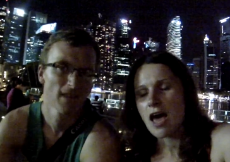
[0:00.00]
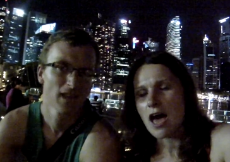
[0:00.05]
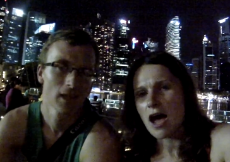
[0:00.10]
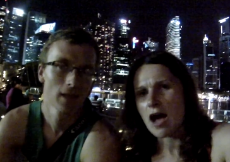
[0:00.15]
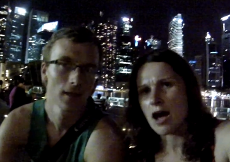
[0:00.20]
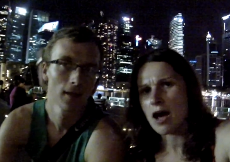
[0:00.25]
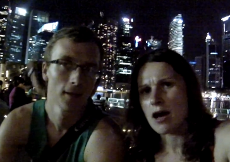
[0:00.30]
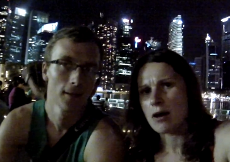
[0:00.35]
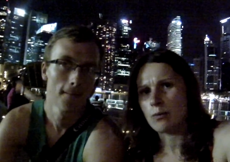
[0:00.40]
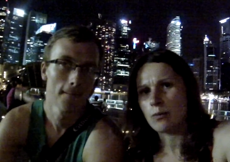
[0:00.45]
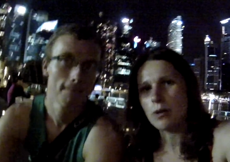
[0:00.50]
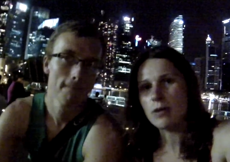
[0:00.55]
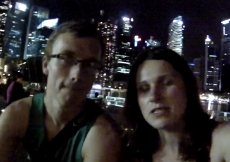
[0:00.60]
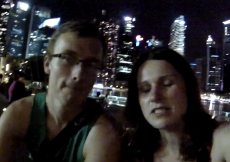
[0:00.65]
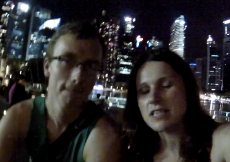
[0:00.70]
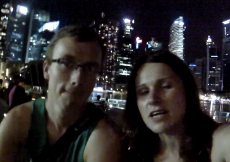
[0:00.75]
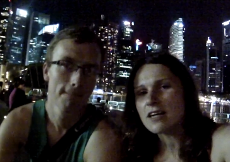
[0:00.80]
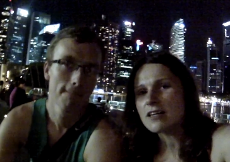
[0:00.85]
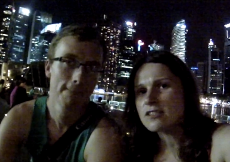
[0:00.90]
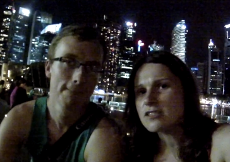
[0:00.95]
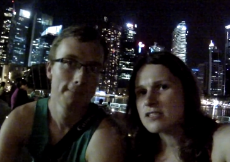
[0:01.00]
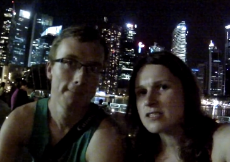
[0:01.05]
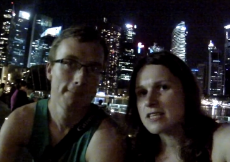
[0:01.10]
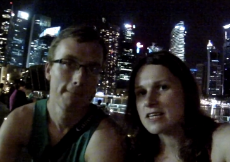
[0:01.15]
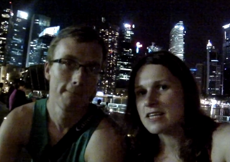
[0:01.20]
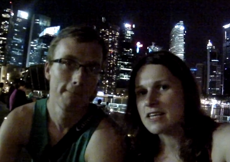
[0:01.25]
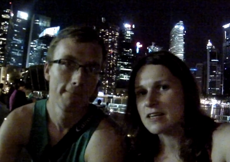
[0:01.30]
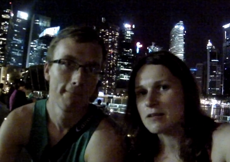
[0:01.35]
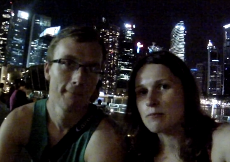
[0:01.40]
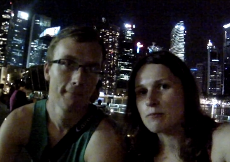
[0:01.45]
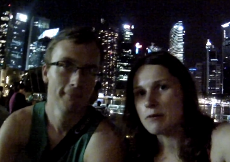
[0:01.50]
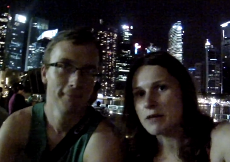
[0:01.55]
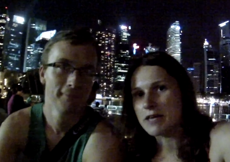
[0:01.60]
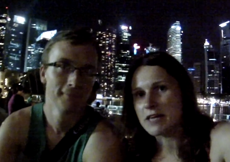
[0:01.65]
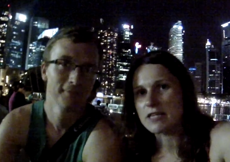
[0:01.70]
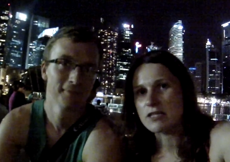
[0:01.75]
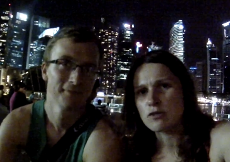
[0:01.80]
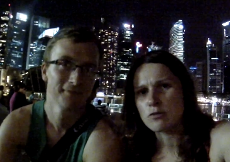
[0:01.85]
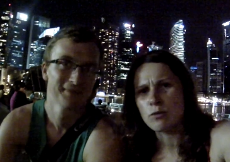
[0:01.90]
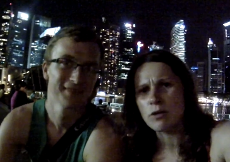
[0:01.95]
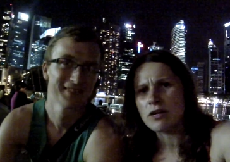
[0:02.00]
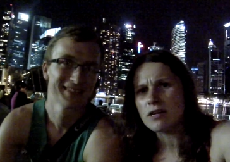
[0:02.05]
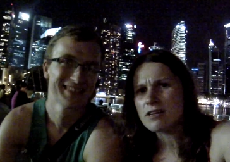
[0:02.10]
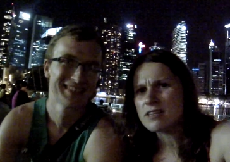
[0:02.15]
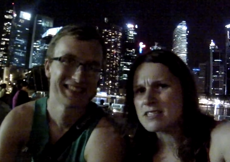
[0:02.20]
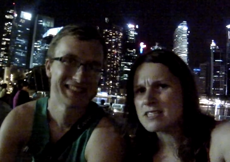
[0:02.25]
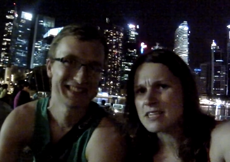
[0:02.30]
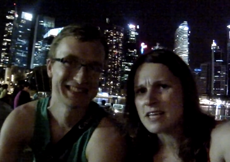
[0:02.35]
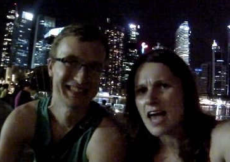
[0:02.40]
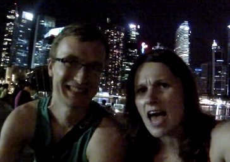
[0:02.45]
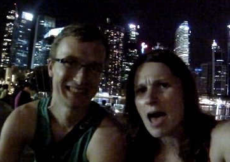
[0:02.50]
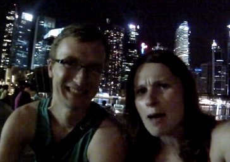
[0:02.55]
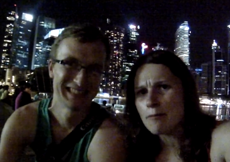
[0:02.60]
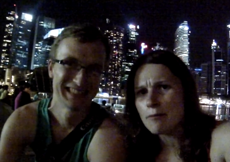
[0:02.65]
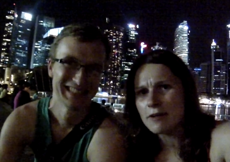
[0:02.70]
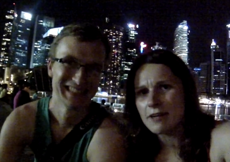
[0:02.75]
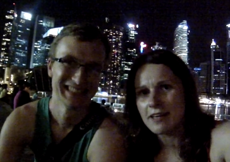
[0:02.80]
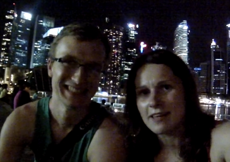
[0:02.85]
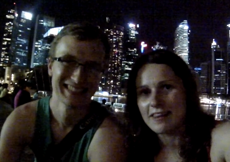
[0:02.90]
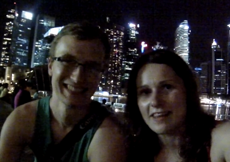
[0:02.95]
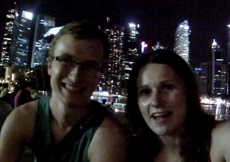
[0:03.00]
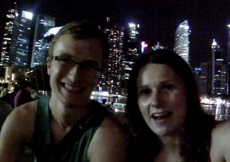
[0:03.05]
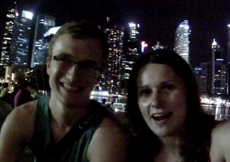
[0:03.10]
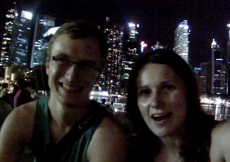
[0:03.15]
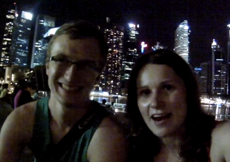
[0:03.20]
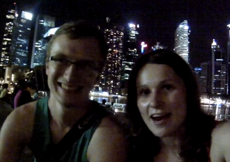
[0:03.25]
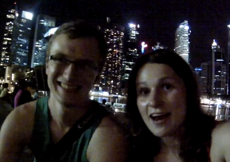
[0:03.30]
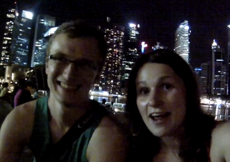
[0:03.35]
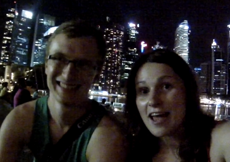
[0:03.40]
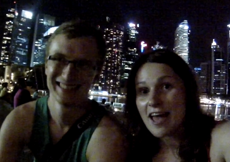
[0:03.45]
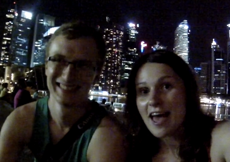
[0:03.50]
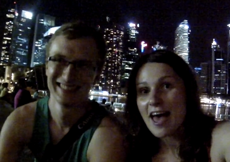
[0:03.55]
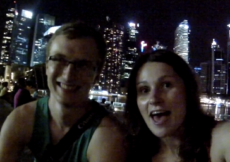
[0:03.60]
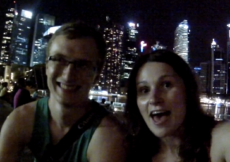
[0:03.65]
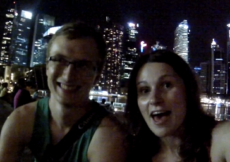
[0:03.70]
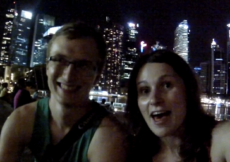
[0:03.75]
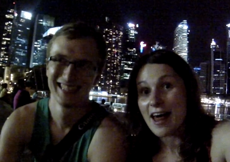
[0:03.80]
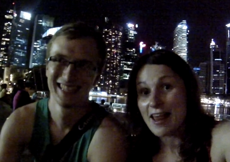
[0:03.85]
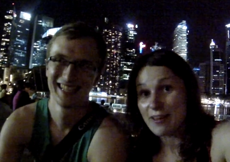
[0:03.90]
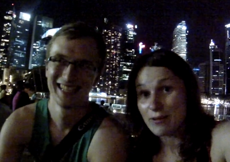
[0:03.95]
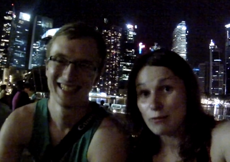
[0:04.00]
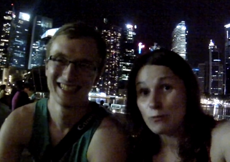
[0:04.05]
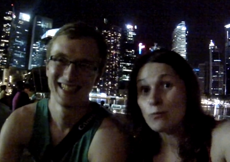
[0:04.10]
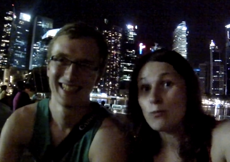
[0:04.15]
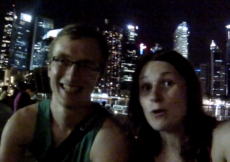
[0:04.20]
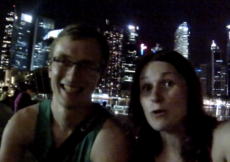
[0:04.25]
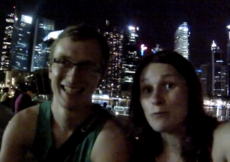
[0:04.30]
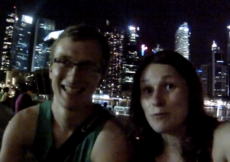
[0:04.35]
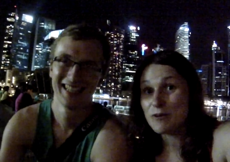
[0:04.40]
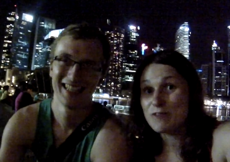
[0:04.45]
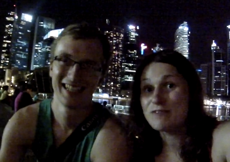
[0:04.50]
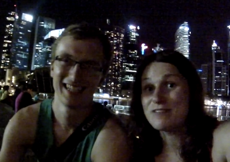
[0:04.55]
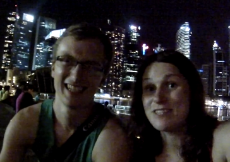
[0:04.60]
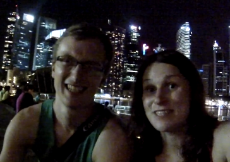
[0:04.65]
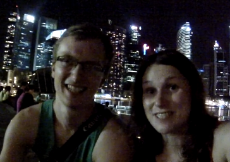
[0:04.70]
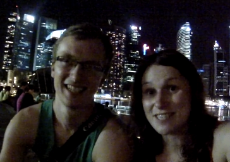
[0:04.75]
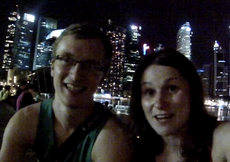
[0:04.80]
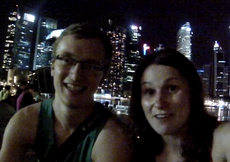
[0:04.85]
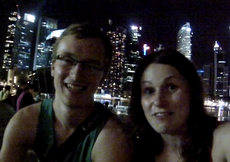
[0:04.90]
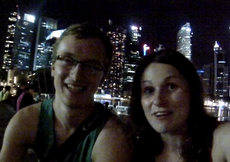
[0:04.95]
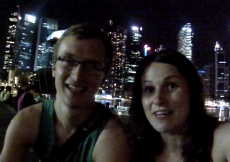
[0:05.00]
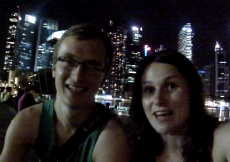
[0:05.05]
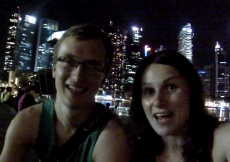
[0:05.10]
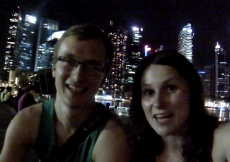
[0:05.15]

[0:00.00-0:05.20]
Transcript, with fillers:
Speaker 1: Um, we started taking peeks, what is happening there? Um, and what we discovered